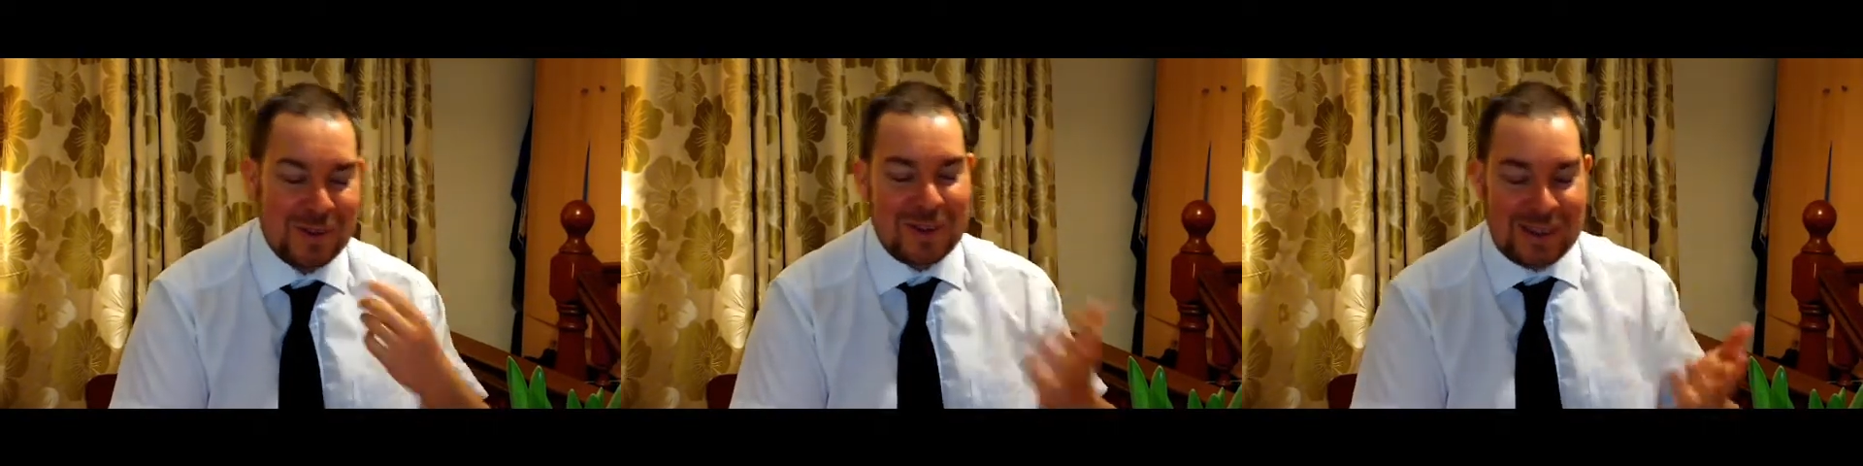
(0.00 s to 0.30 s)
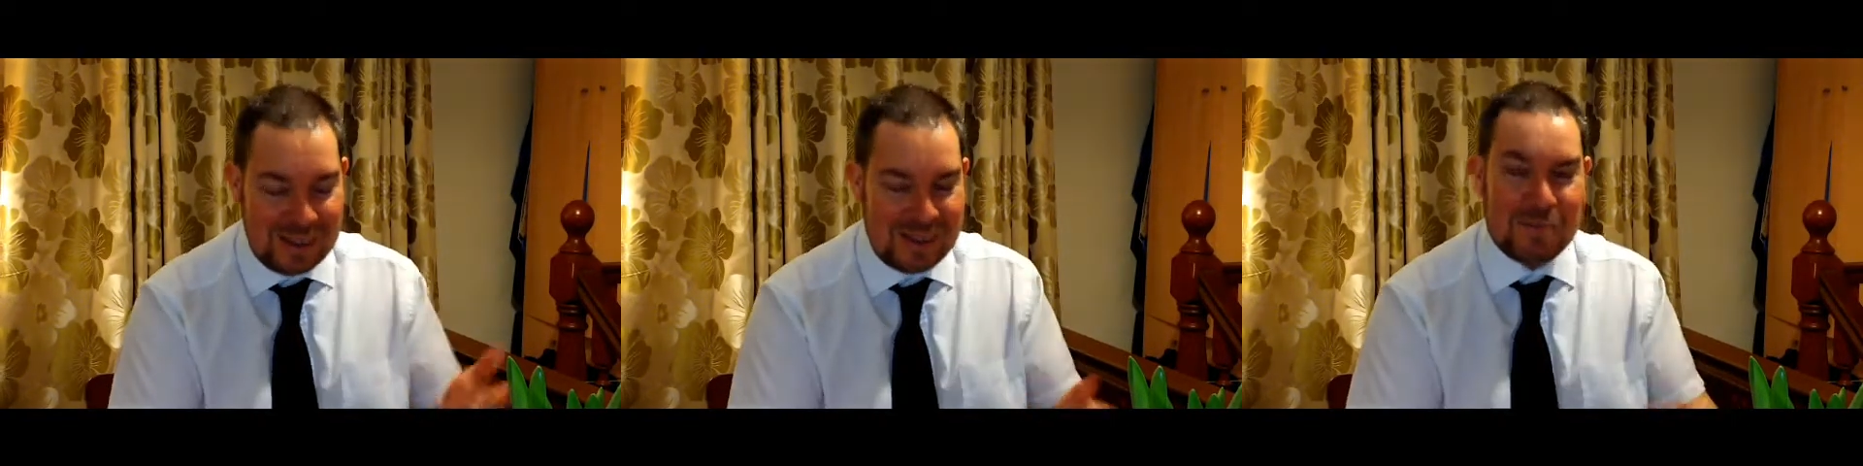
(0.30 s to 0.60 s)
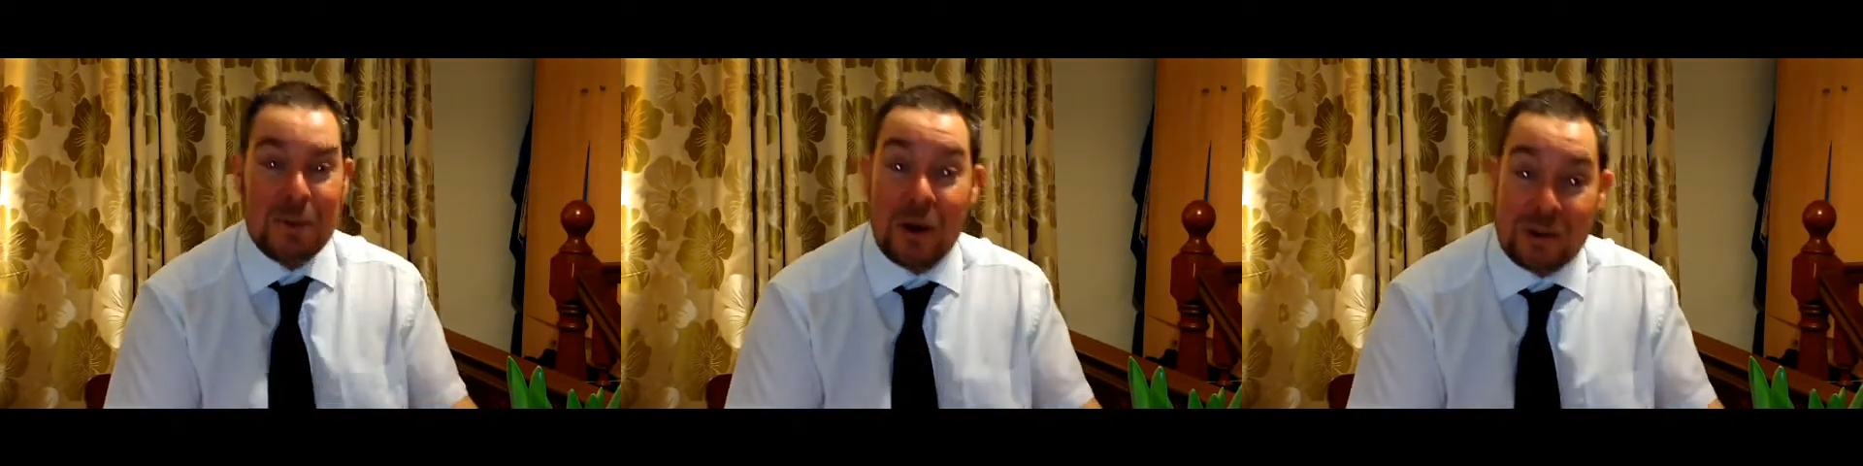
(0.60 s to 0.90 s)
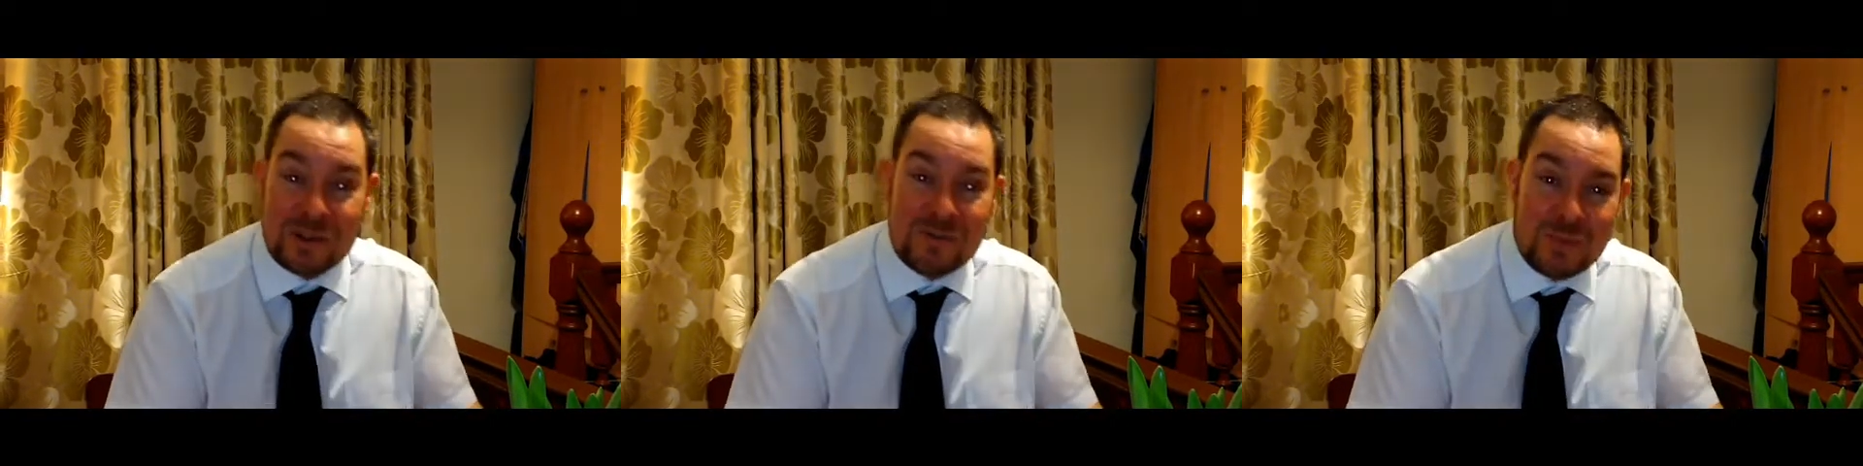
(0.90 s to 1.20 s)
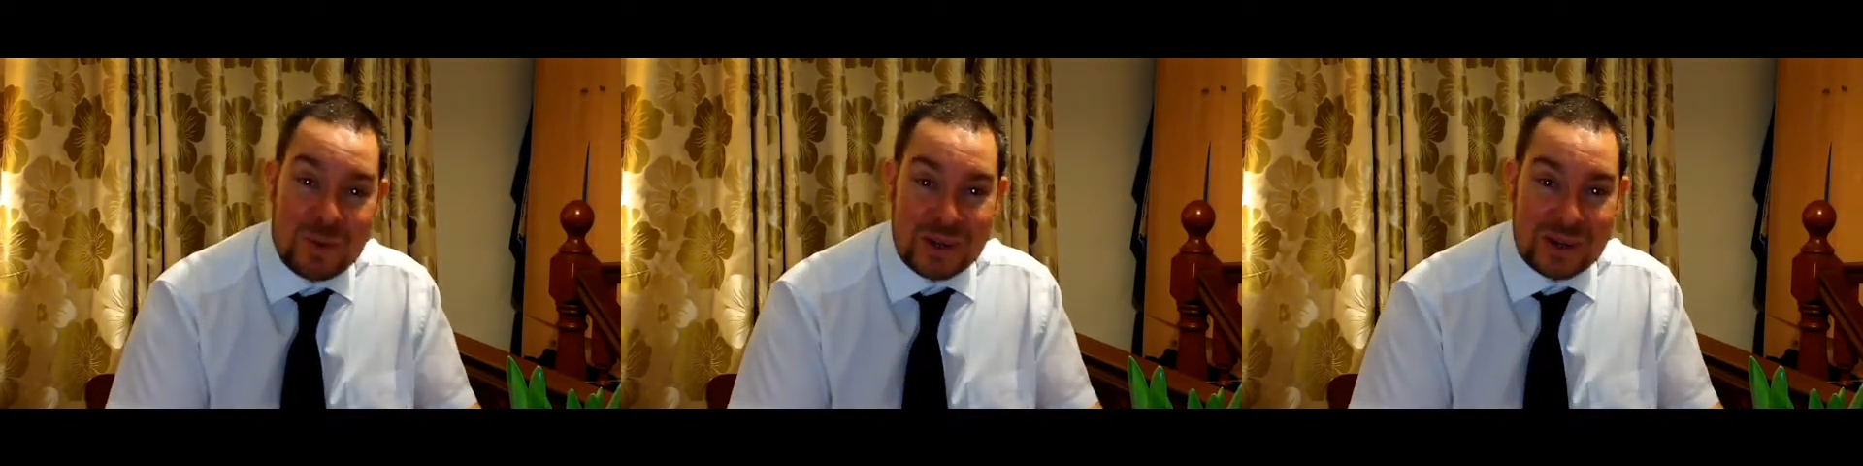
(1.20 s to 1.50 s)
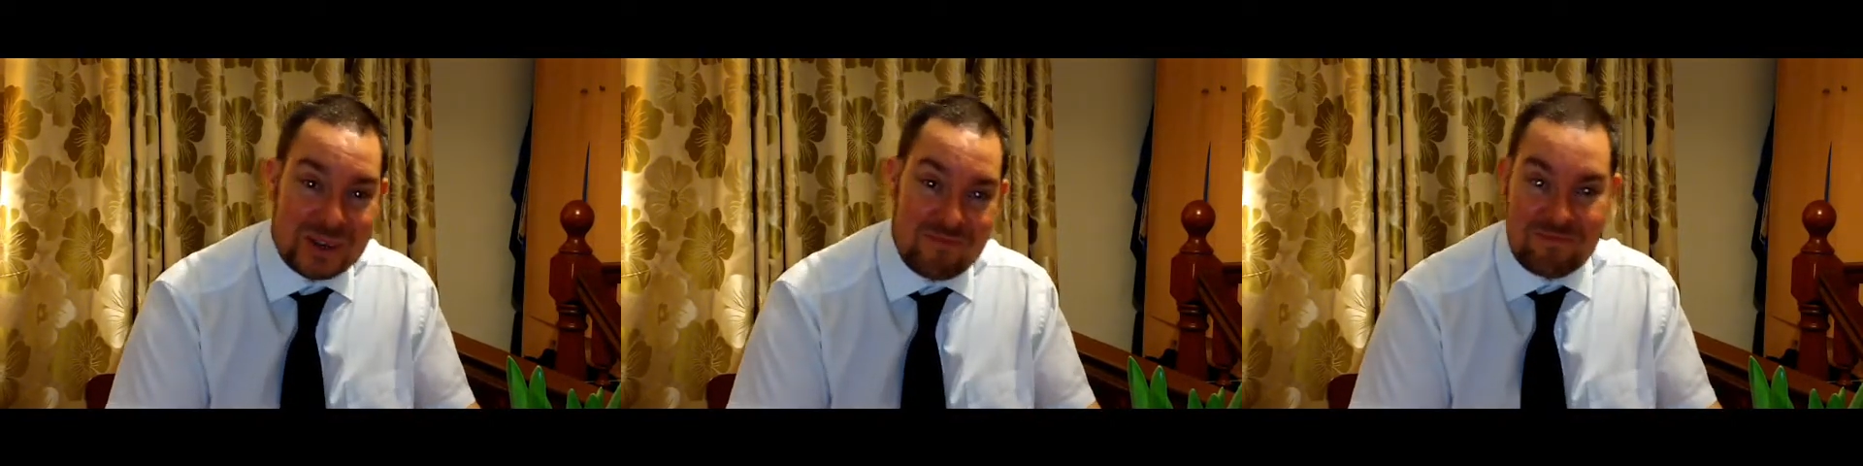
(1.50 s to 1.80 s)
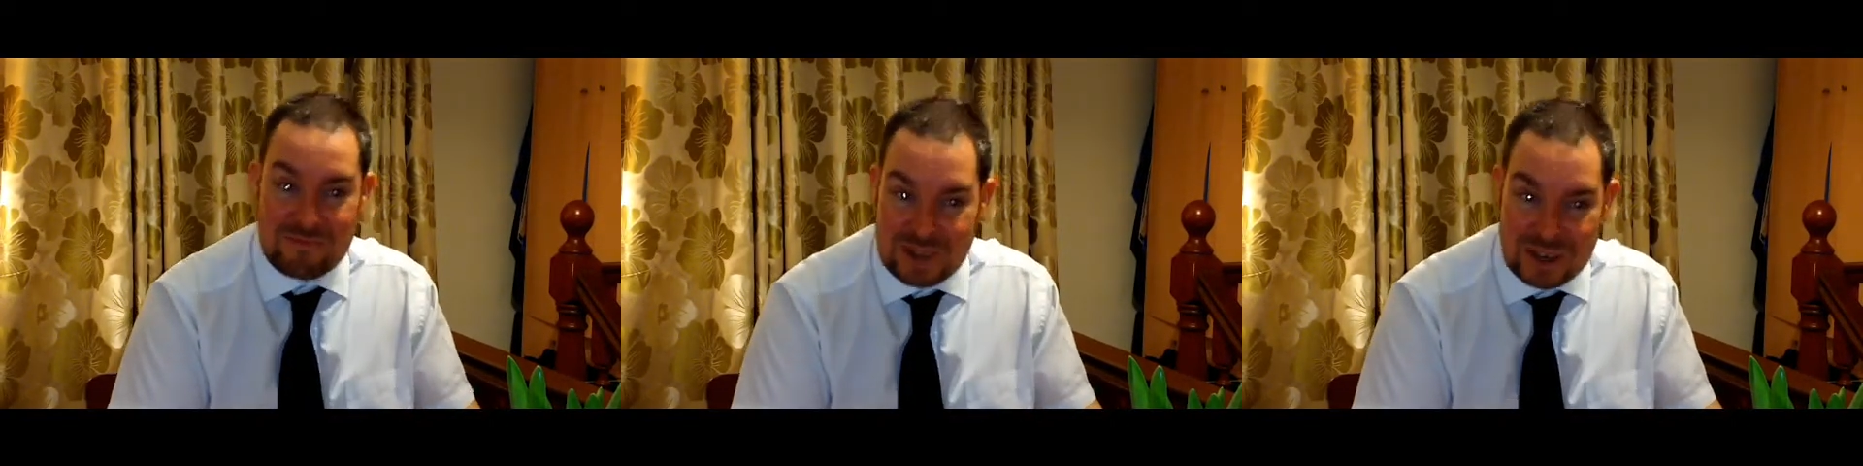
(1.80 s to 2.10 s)
but it's part of work, and
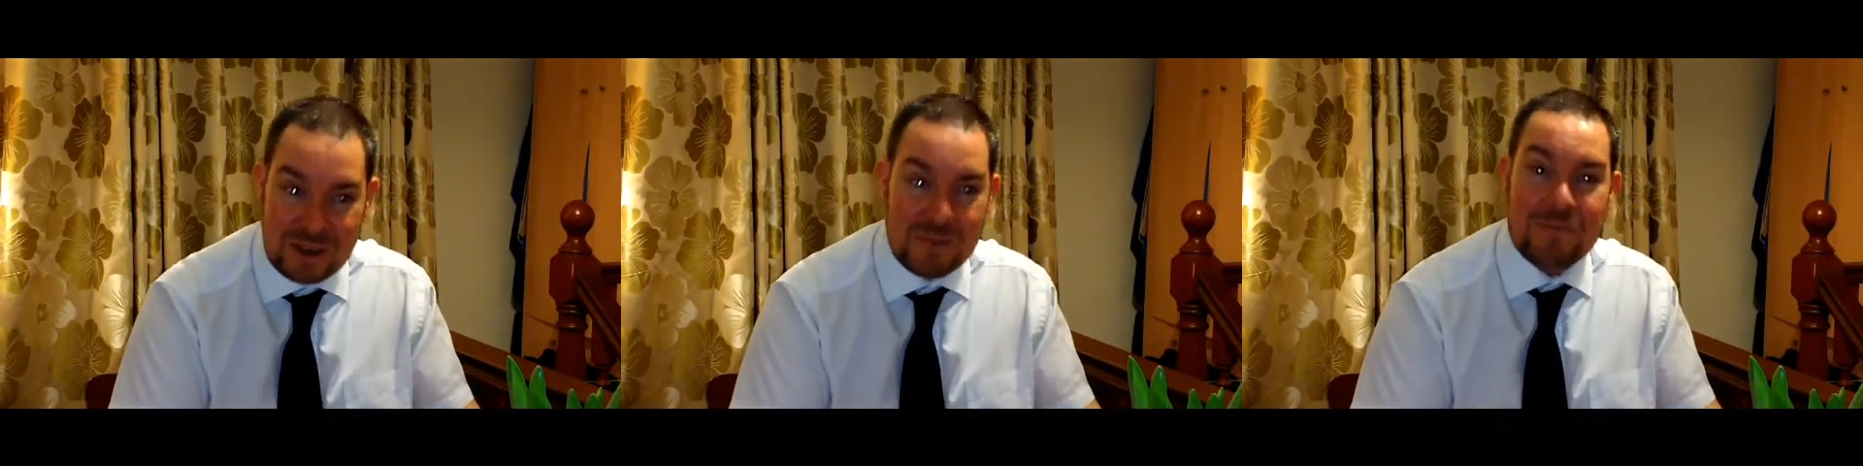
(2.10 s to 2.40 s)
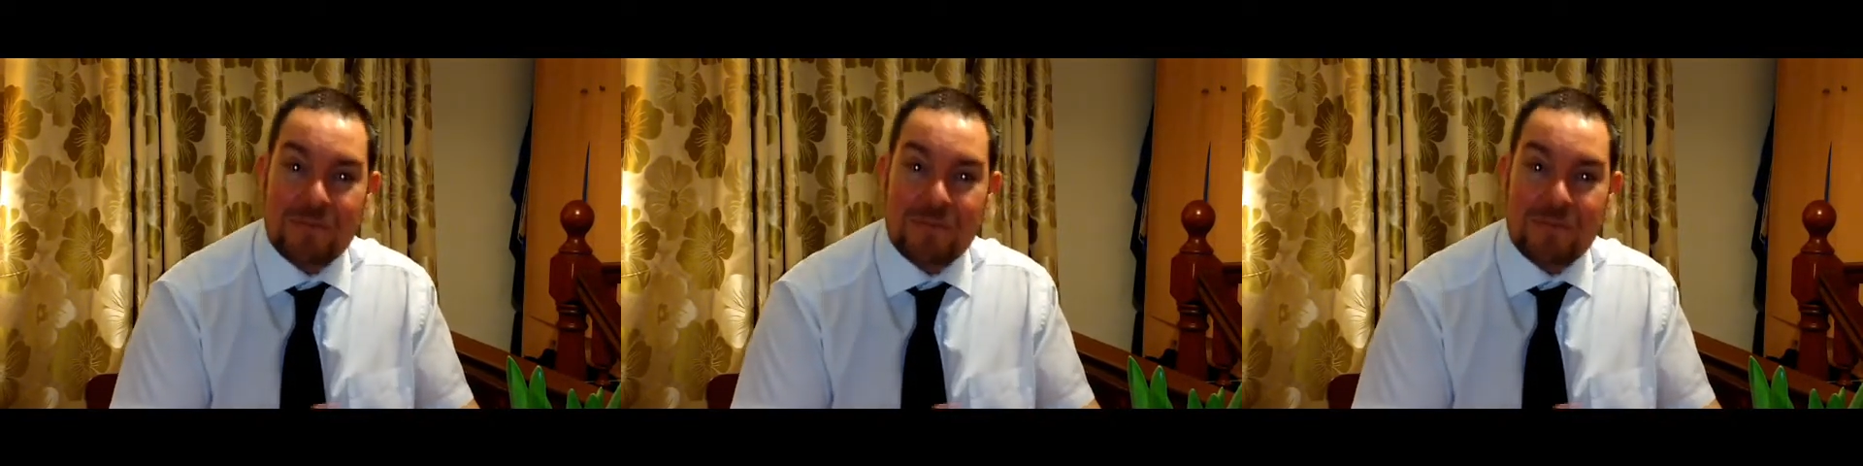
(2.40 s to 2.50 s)
you know,